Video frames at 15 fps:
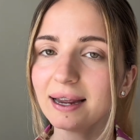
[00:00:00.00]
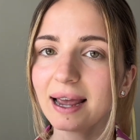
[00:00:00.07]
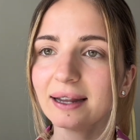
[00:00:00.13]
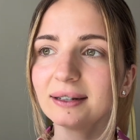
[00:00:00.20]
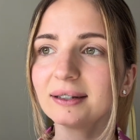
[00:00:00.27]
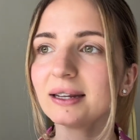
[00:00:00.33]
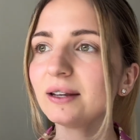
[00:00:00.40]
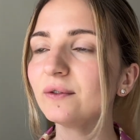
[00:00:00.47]

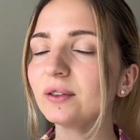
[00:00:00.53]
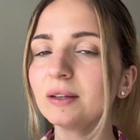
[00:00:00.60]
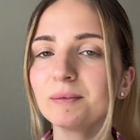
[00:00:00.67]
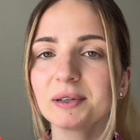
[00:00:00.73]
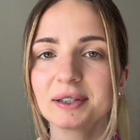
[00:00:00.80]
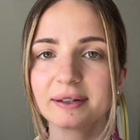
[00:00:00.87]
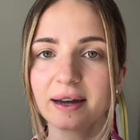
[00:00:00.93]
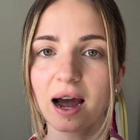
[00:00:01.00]
and even the
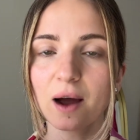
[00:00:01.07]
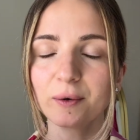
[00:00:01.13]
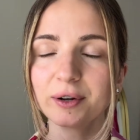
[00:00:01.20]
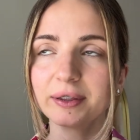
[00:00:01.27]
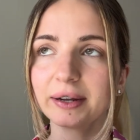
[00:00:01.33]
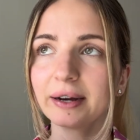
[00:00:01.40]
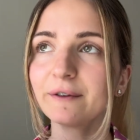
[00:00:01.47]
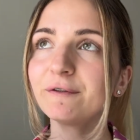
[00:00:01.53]
mascara
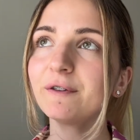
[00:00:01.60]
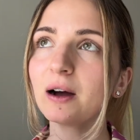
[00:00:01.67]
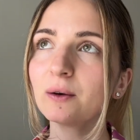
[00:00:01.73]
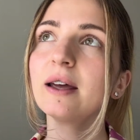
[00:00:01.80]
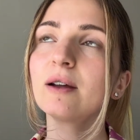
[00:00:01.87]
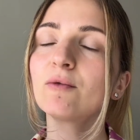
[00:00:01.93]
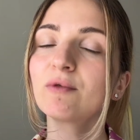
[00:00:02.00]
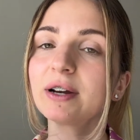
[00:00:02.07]
that I found
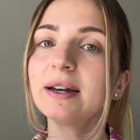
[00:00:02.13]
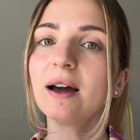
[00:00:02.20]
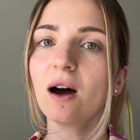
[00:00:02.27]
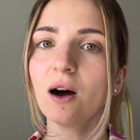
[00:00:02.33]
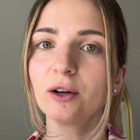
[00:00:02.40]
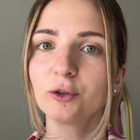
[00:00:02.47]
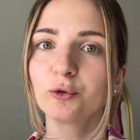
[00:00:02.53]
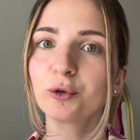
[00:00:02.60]
really
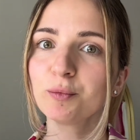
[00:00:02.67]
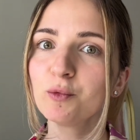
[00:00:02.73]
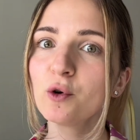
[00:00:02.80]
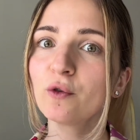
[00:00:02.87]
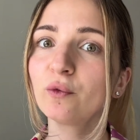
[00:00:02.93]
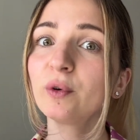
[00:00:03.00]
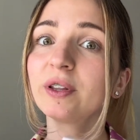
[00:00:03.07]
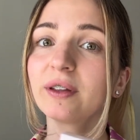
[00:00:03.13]
hard to
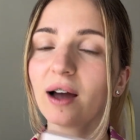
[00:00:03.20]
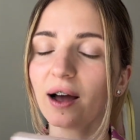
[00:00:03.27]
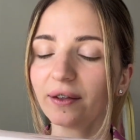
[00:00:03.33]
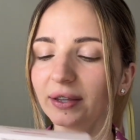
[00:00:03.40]
remove with other